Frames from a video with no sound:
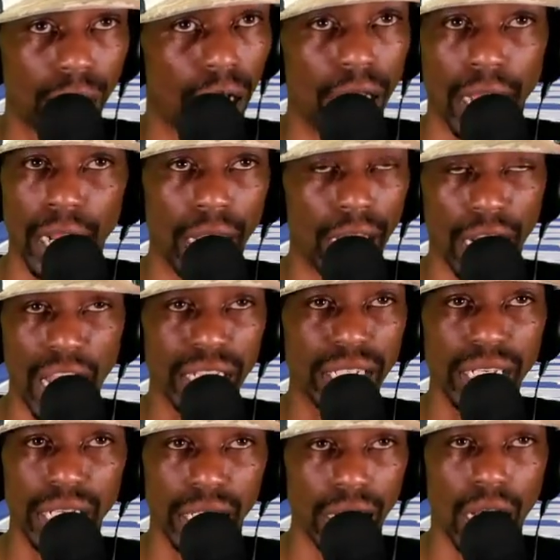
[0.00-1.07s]
And I
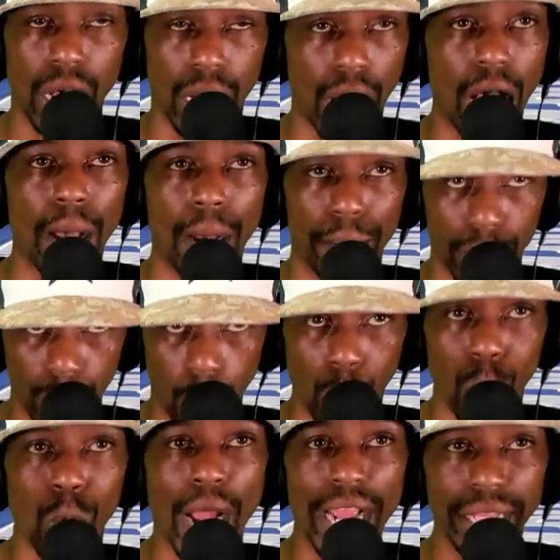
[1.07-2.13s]
see I'm going to go
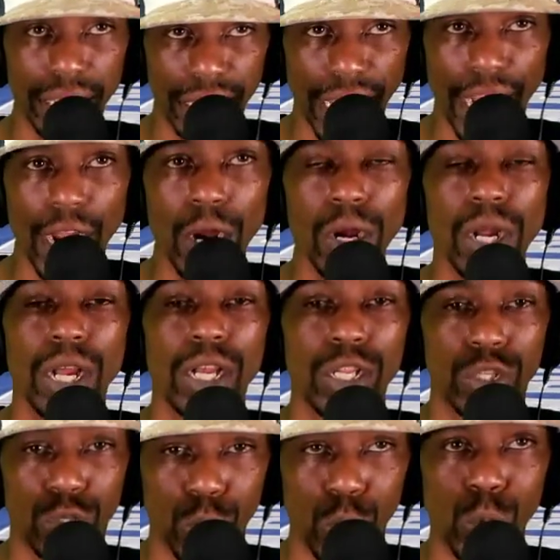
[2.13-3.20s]
right there
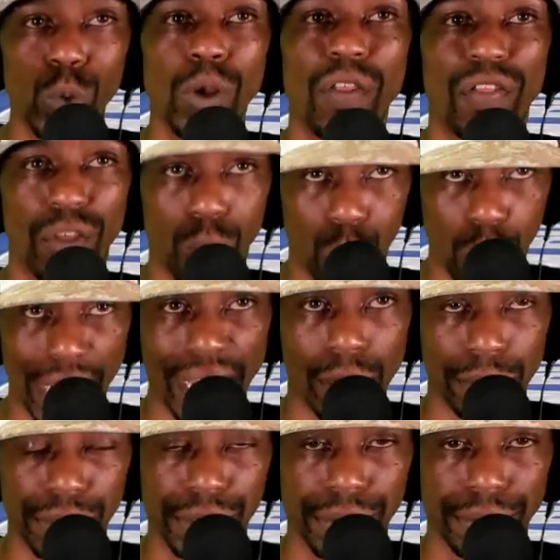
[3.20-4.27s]
to the Rams.